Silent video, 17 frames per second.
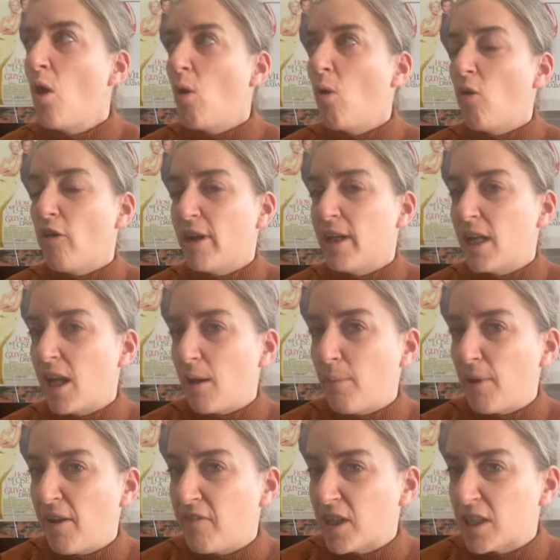or ended up
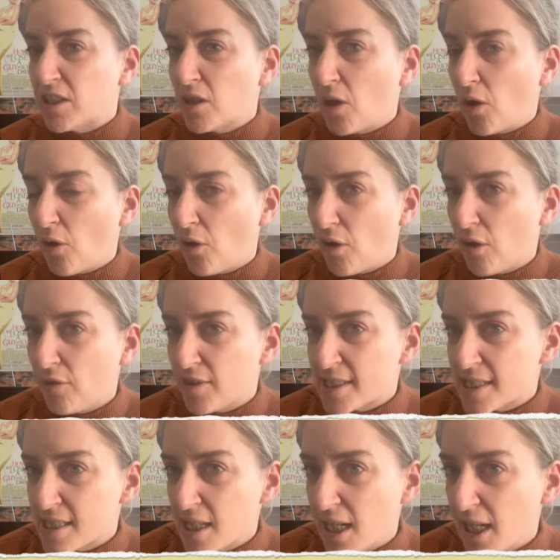having to go
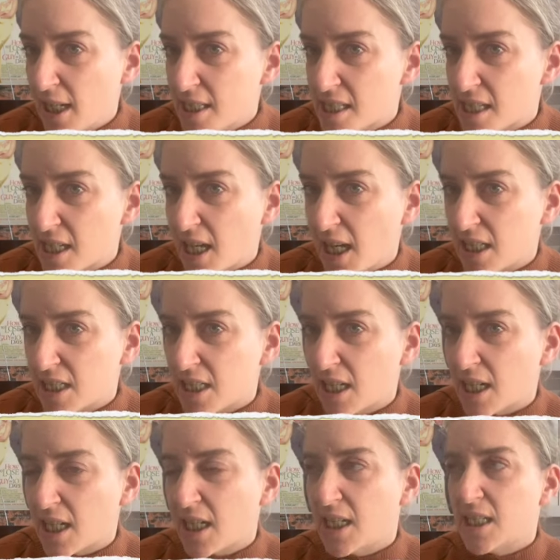overseas to get
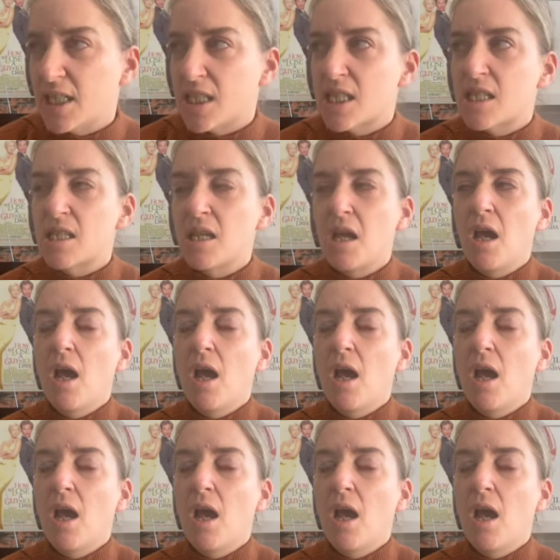tickets.